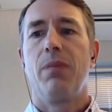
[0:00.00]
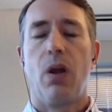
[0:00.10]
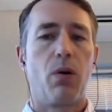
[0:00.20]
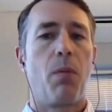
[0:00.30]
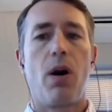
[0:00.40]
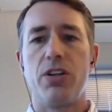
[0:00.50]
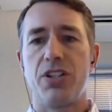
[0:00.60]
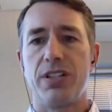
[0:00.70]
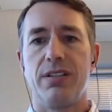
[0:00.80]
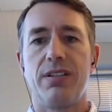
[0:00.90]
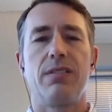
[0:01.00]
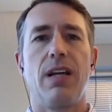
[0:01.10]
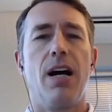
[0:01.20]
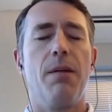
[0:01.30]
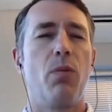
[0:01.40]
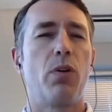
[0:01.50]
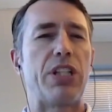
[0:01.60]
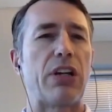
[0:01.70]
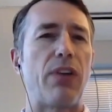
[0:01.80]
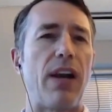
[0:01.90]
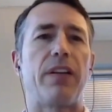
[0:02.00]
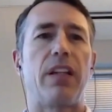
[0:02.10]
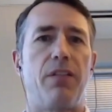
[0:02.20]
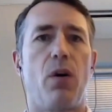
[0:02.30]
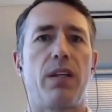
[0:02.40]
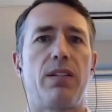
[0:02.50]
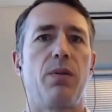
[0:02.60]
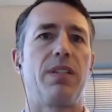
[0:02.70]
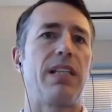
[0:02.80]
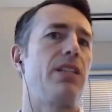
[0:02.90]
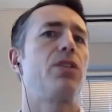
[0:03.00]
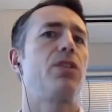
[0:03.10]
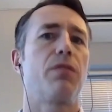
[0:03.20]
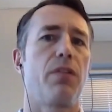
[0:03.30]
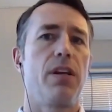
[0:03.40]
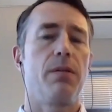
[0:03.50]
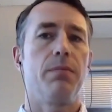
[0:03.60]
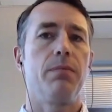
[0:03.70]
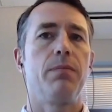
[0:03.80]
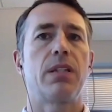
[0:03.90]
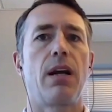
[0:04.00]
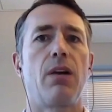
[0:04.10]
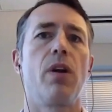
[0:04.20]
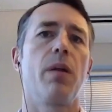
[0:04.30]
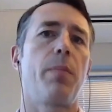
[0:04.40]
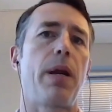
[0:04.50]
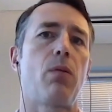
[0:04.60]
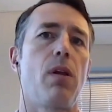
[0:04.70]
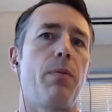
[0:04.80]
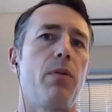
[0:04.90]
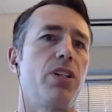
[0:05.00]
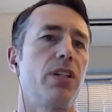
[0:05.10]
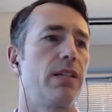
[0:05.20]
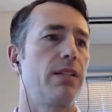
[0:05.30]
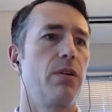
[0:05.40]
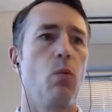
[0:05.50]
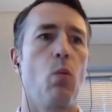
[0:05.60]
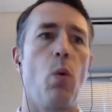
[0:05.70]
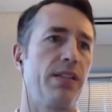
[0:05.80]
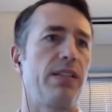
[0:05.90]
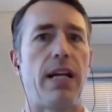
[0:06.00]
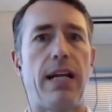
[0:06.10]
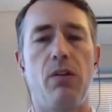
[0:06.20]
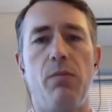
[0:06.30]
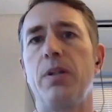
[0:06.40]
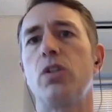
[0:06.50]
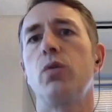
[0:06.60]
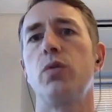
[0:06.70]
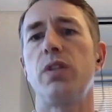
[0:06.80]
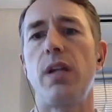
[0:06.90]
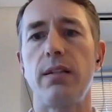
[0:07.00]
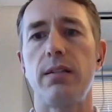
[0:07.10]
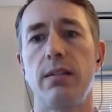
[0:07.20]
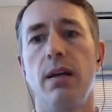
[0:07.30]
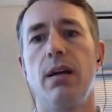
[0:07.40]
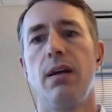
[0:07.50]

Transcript: Lower margins, more geographically focused, so it's easier for them to kind of run a payroll operation because they're in one state or maybe two states.